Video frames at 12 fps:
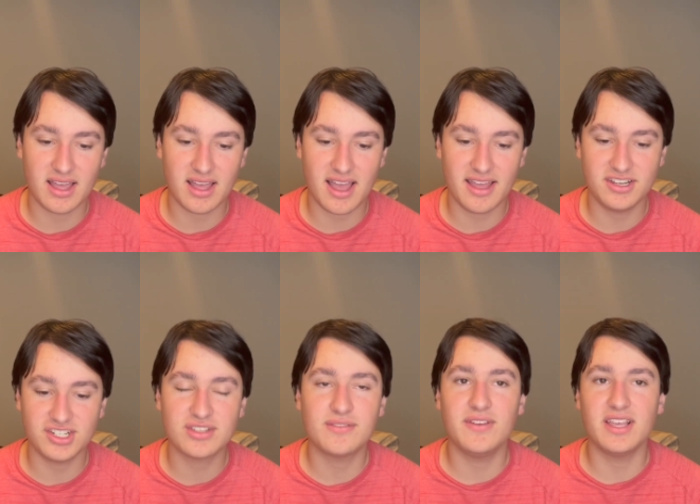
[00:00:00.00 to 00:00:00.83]
I
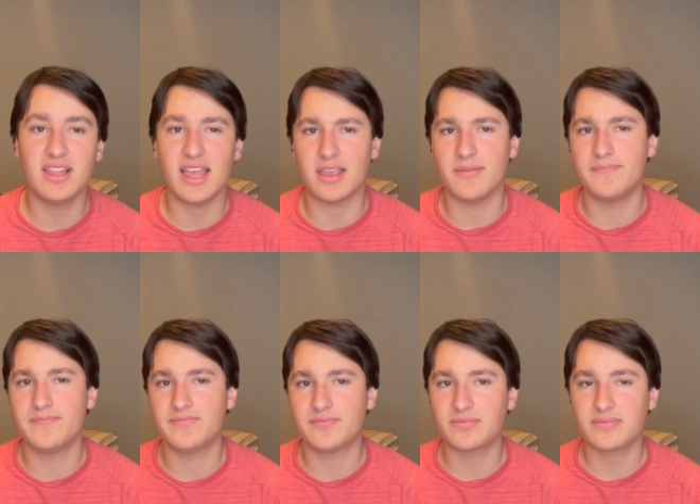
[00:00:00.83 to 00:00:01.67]
just feel like
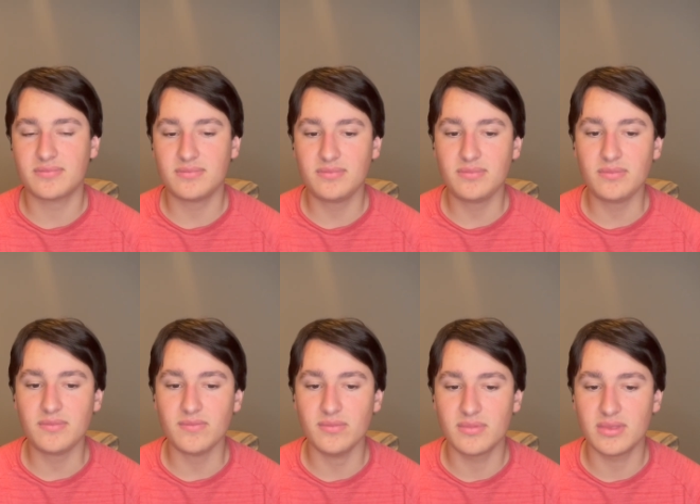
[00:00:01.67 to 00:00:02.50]

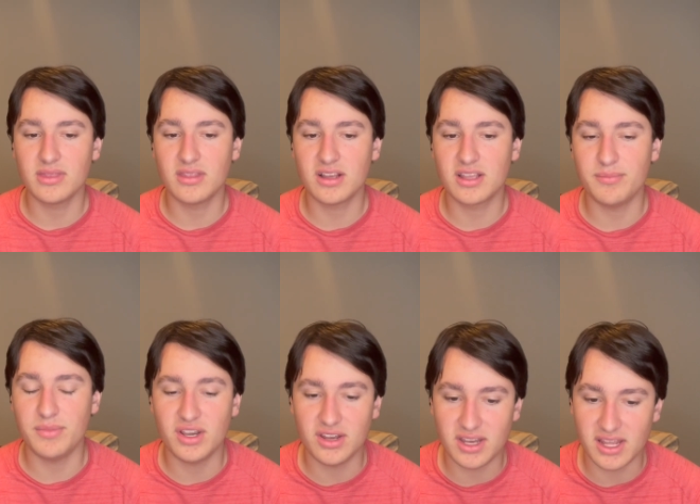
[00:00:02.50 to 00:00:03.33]
the
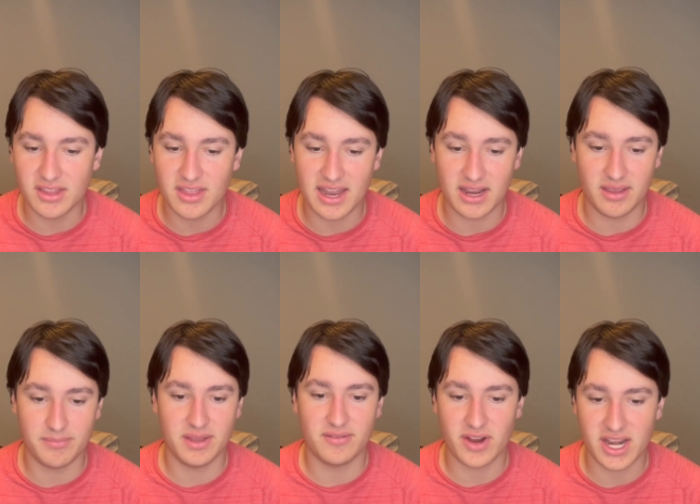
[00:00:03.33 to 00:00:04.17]
community that I'm
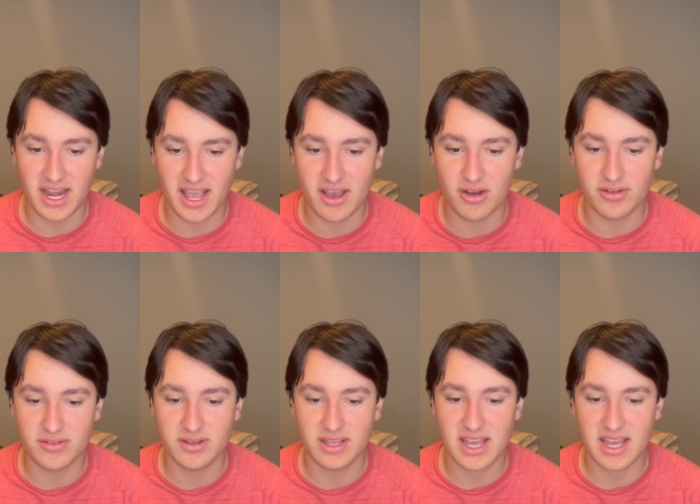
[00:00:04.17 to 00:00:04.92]
in right now,